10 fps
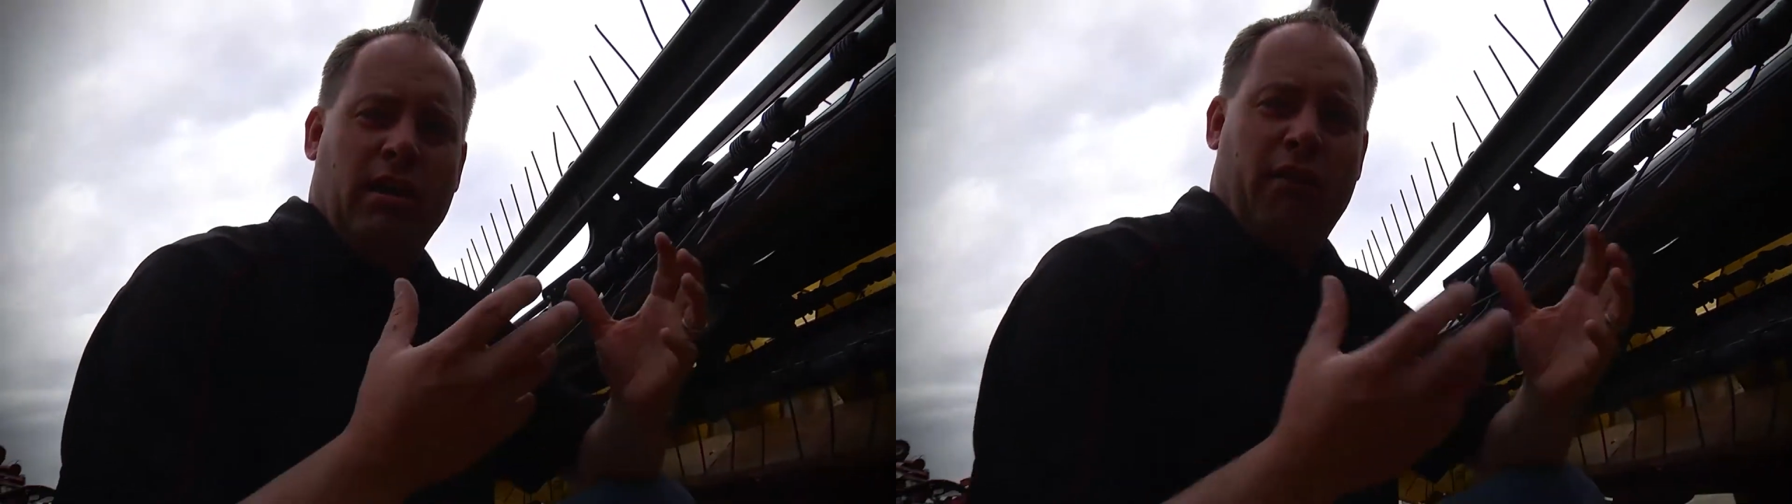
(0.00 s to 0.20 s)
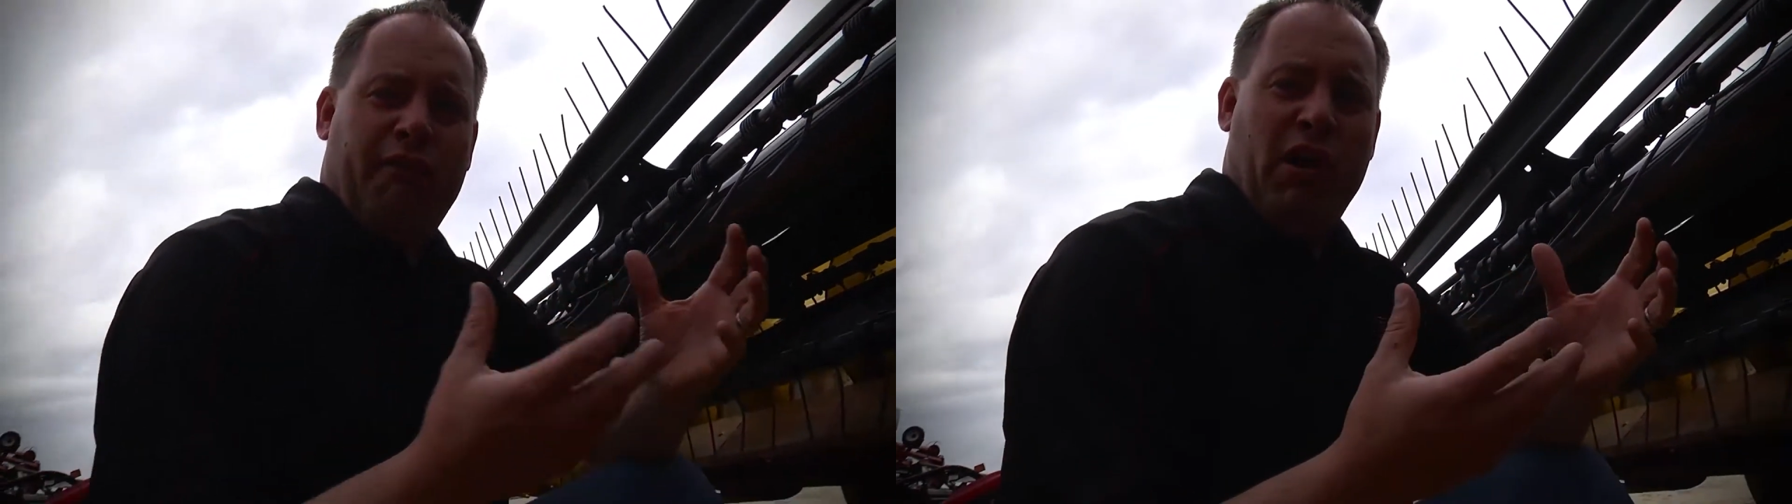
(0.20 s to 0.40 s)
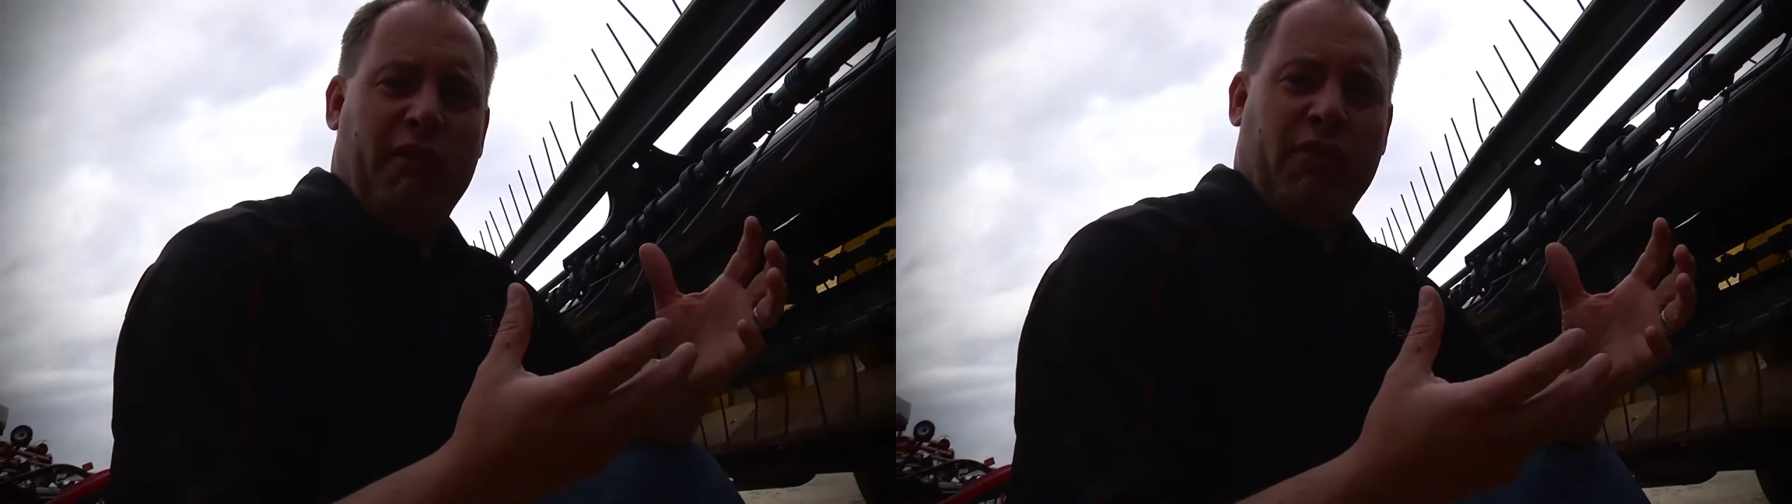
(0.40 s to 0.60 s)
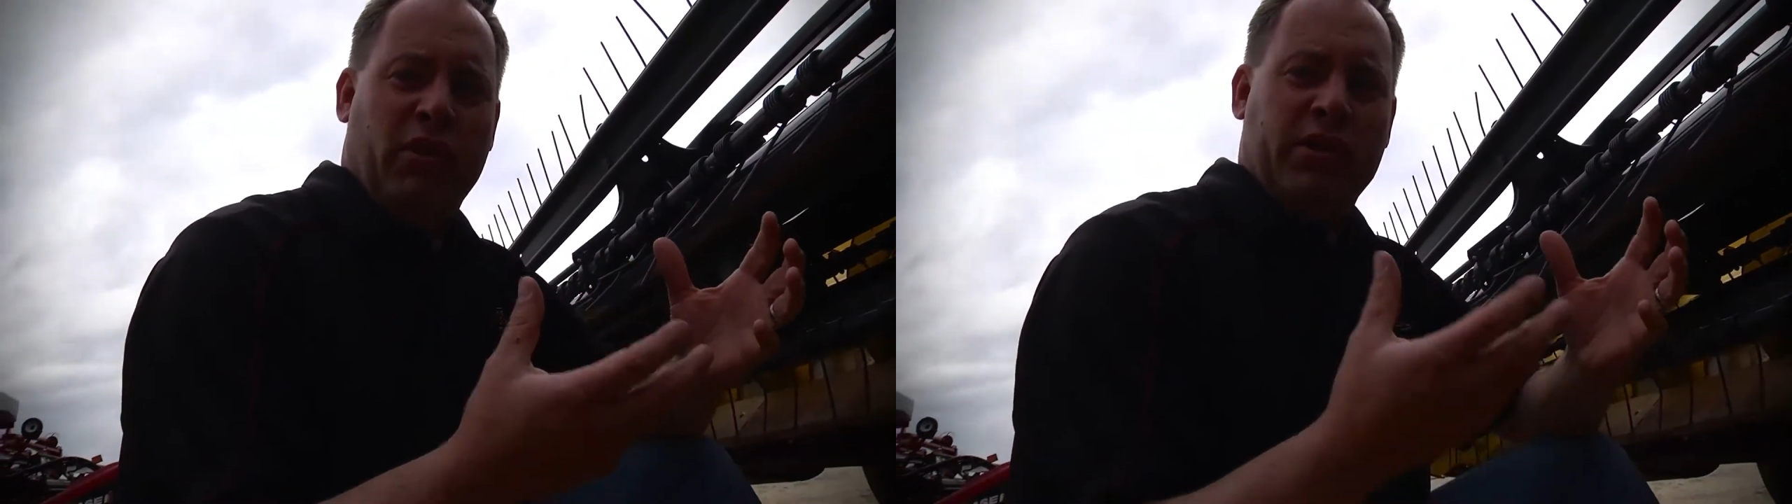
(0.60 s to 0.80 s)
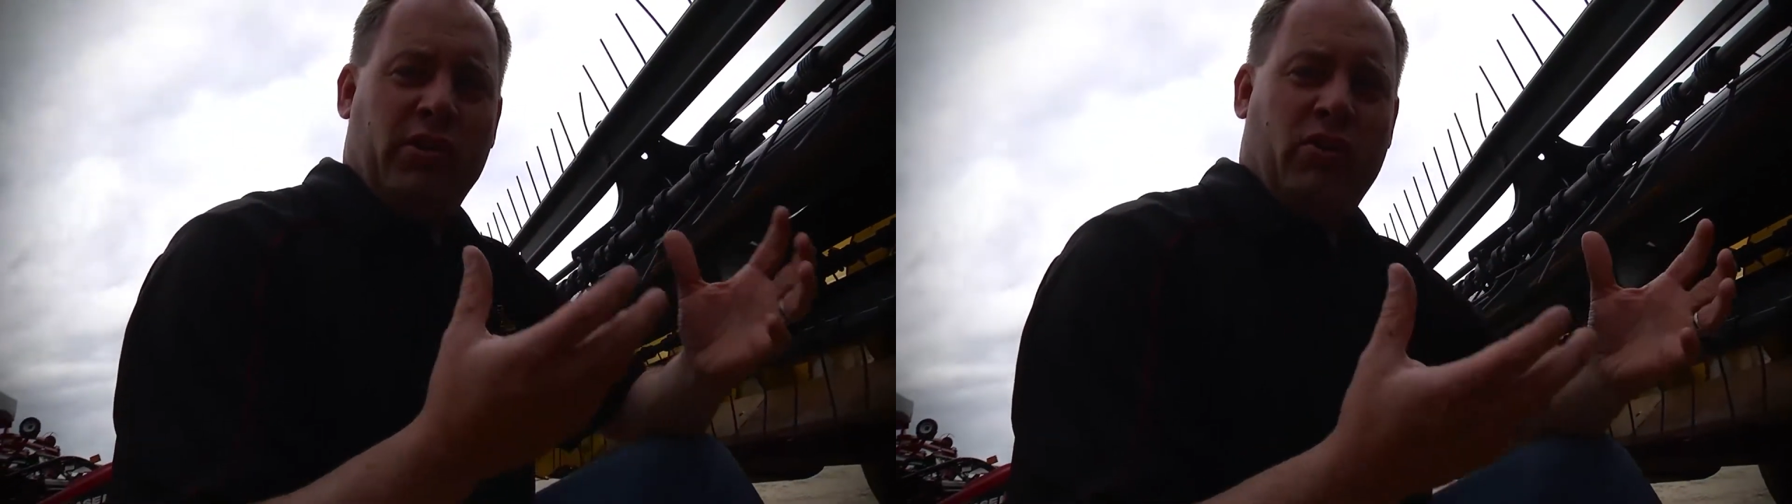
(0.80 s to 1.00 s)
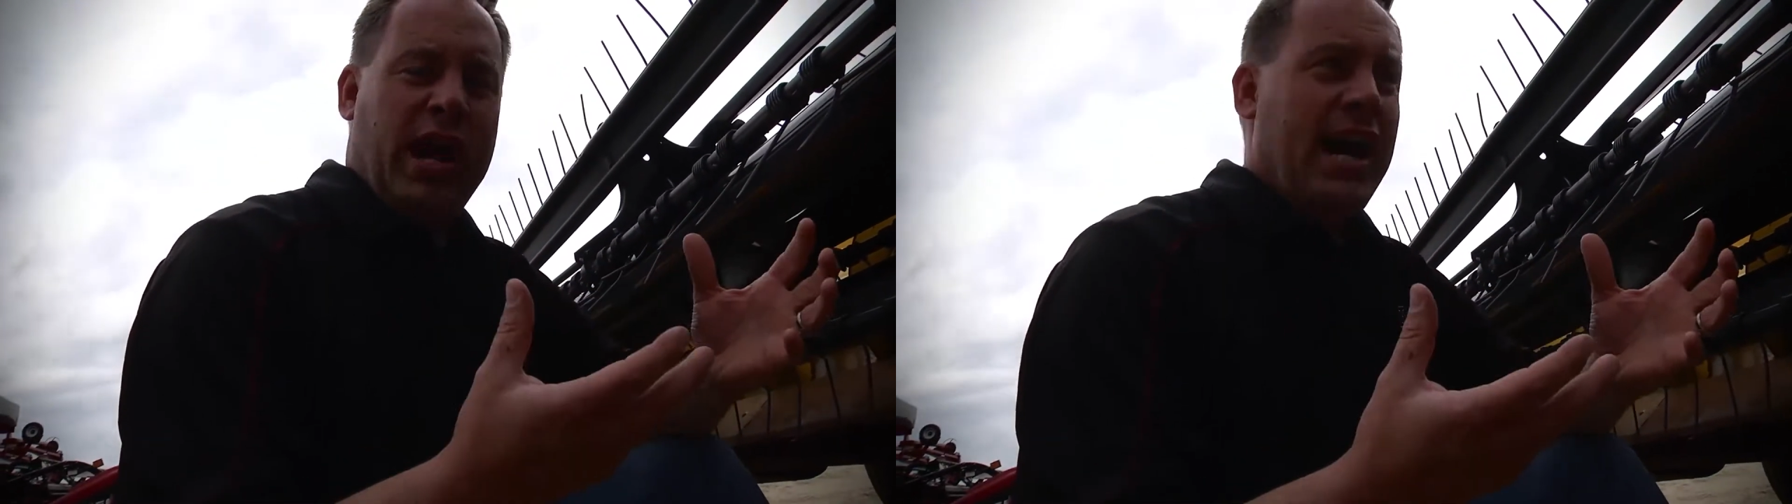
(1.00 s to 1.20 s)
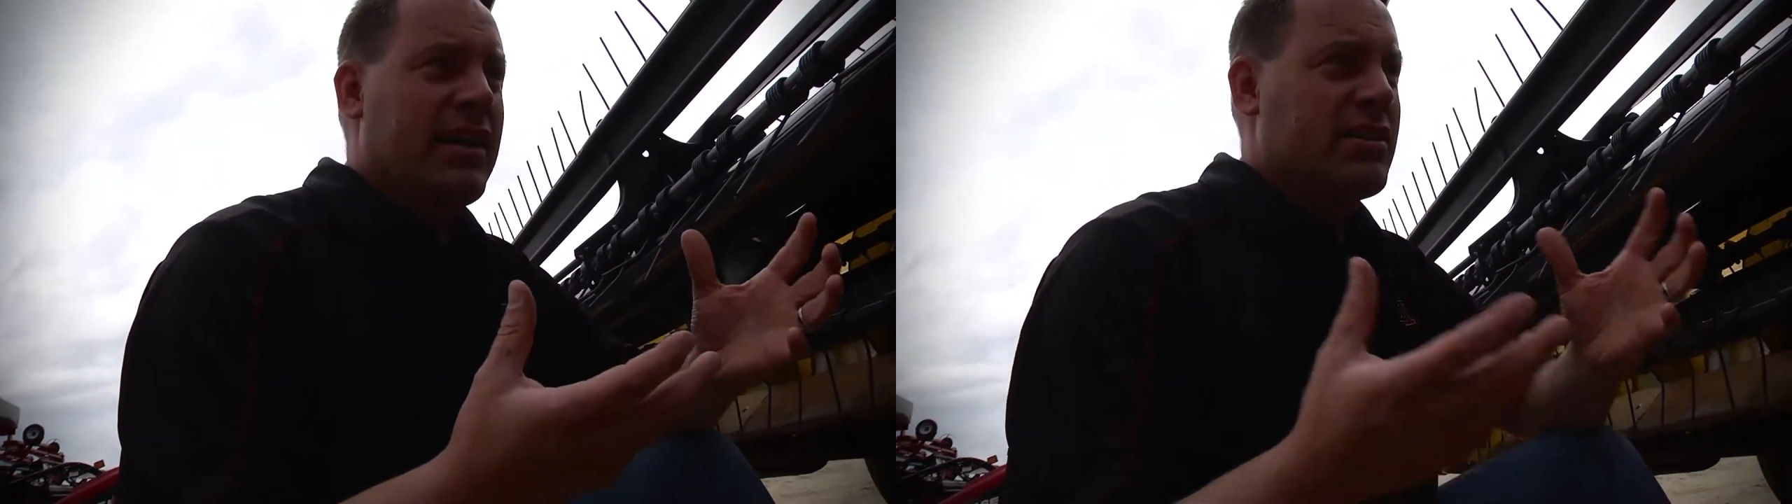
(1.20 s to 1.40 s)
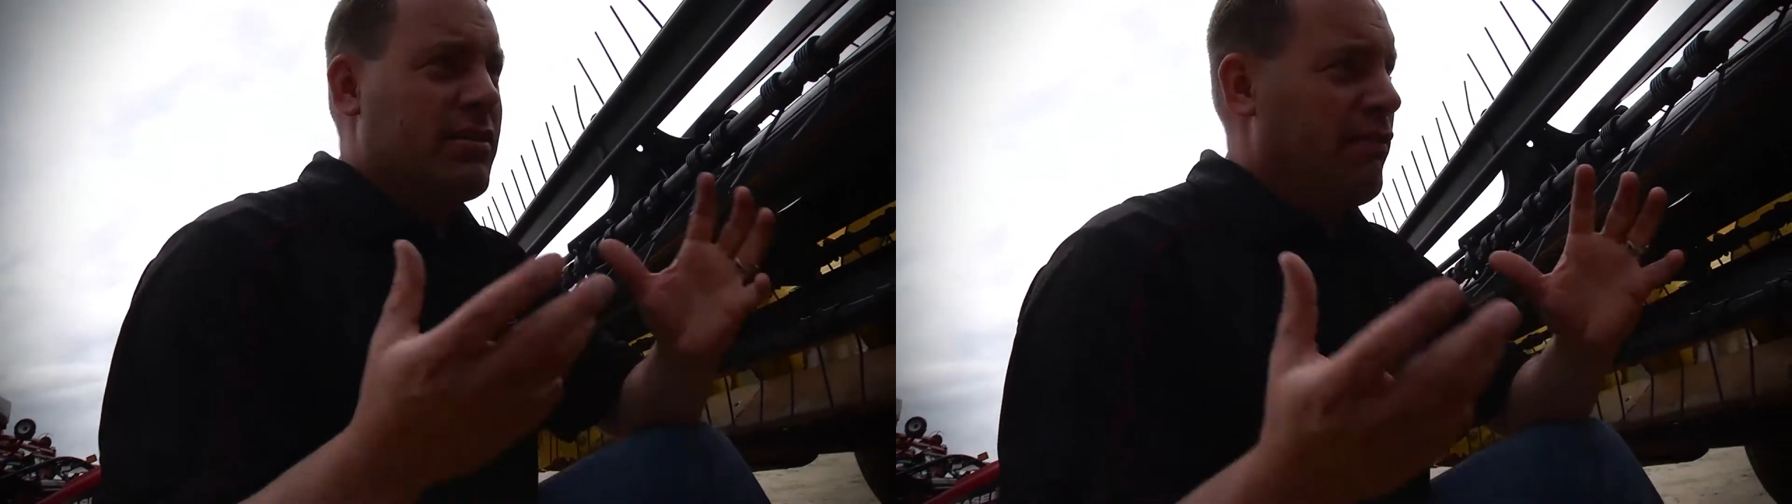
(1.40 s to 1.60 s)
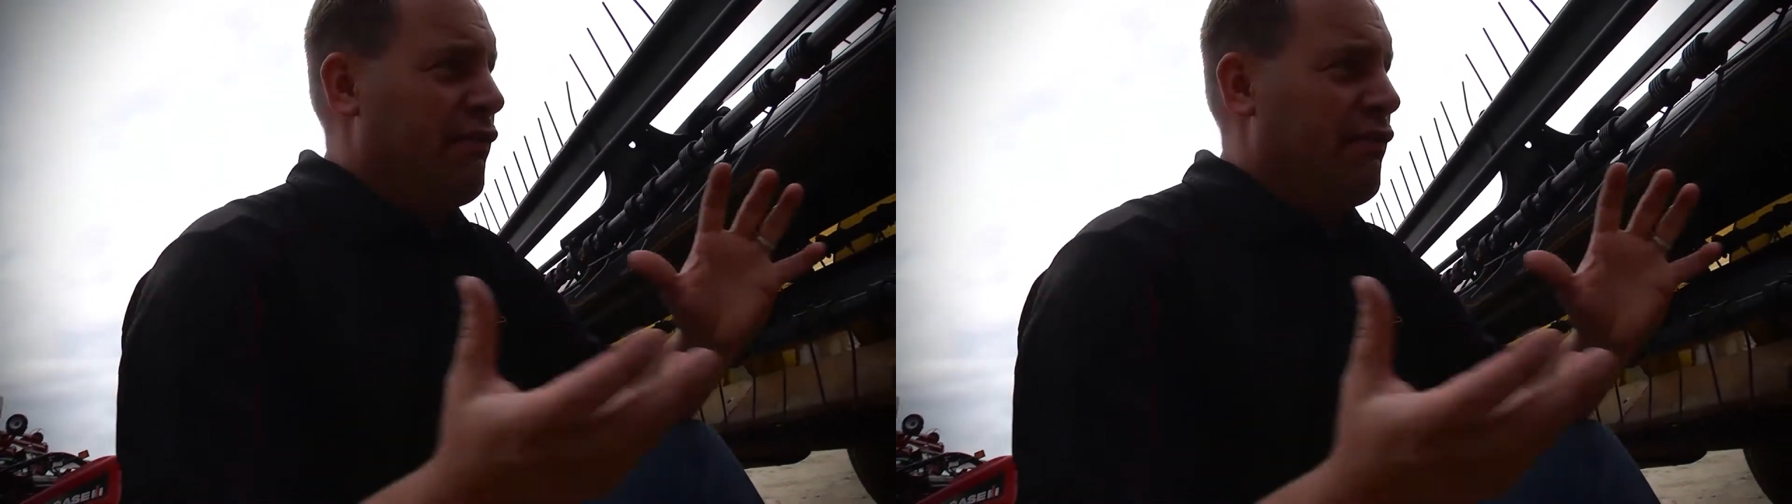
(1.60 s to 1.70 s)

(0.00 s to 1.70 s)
alfalfa or your grass